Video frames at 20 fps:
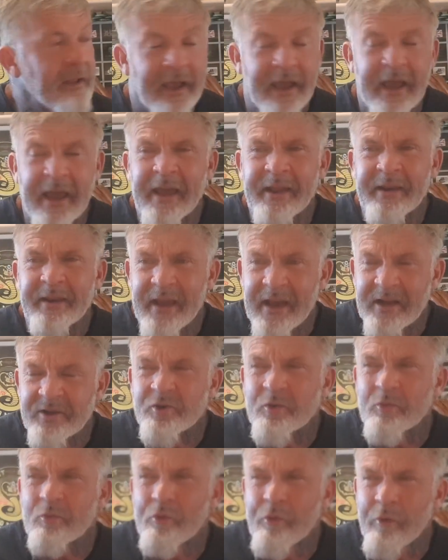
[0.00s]
and the
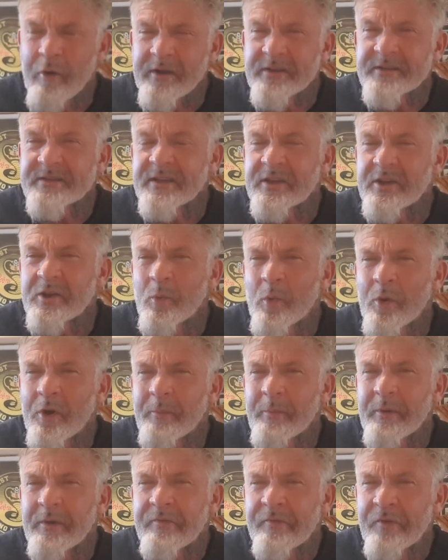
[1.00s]
actual crux that you want
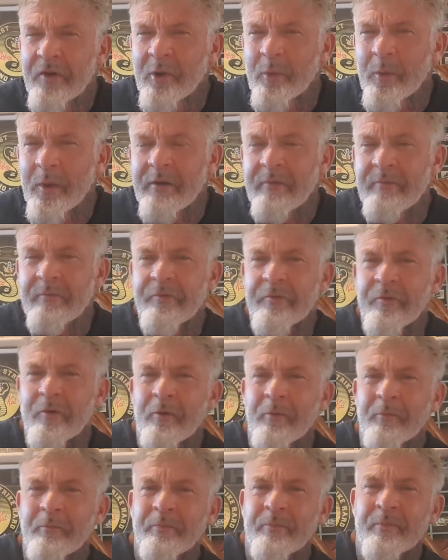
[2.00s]
to be following
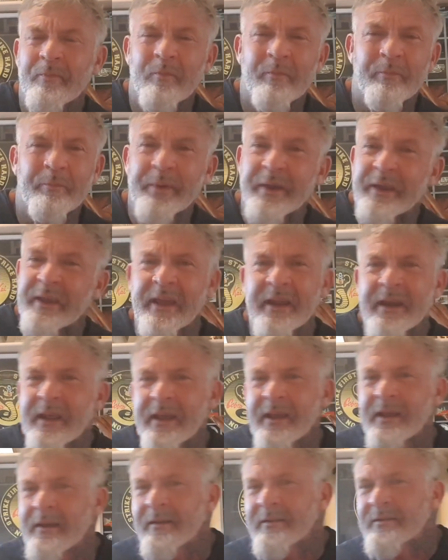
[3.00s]
from
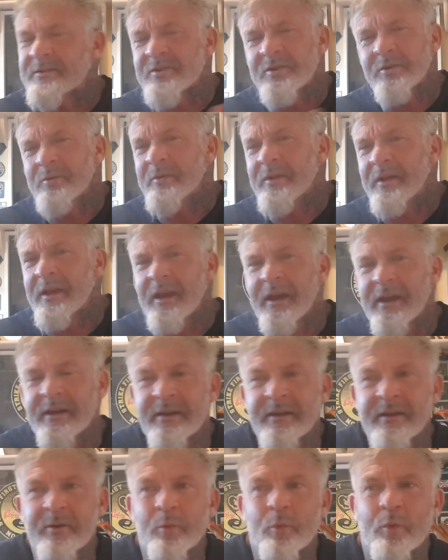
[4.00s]
beginning to the
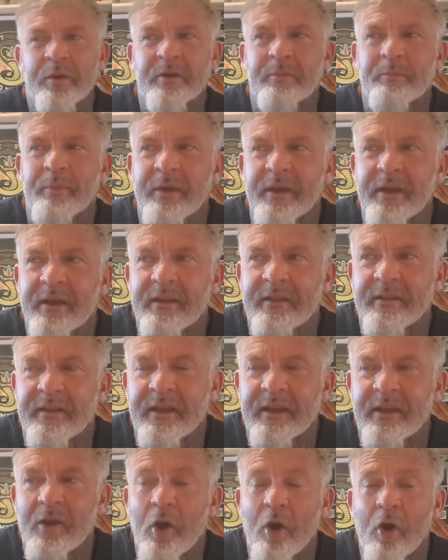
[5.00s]
end would be
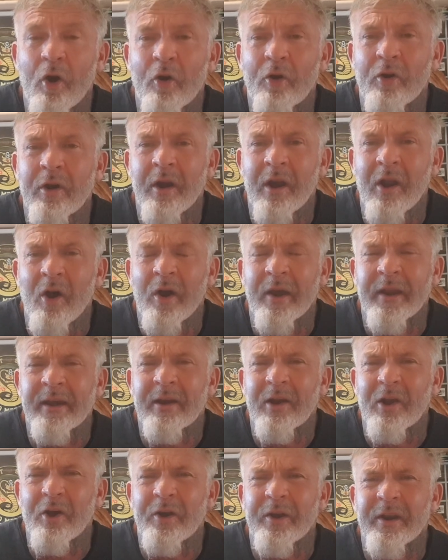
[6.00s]
the
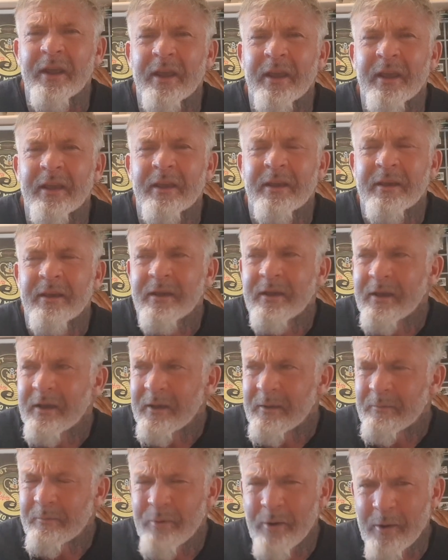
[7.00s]
online learning
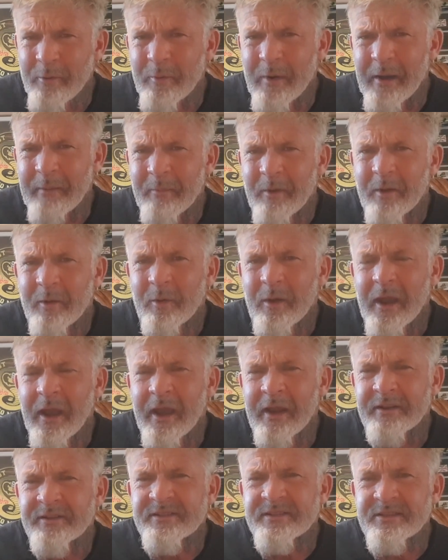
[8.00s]
program,
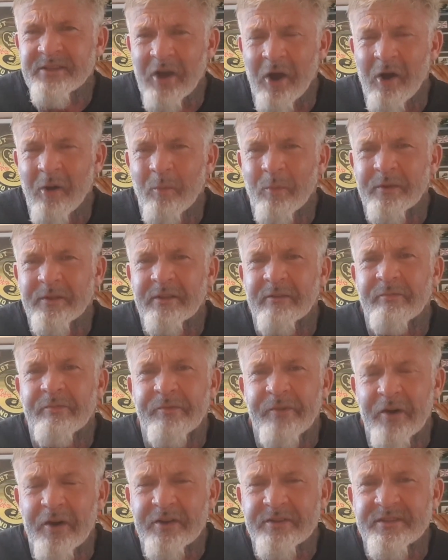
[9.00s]
and start with the
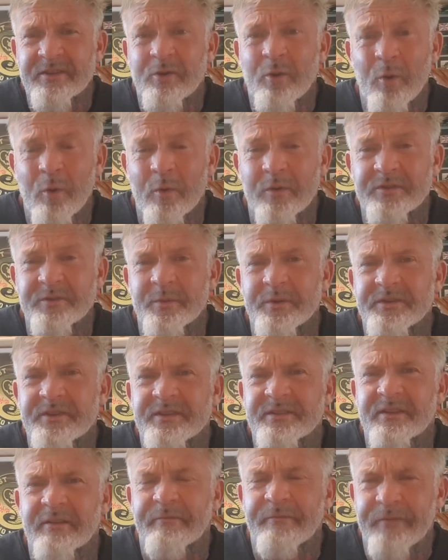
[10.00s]
first course, which
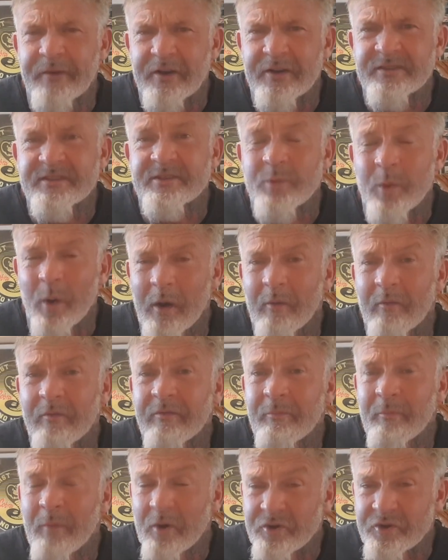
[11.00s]
is the first
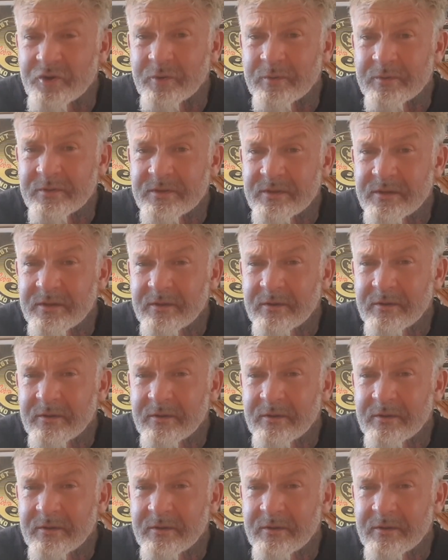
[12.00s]
12 modules.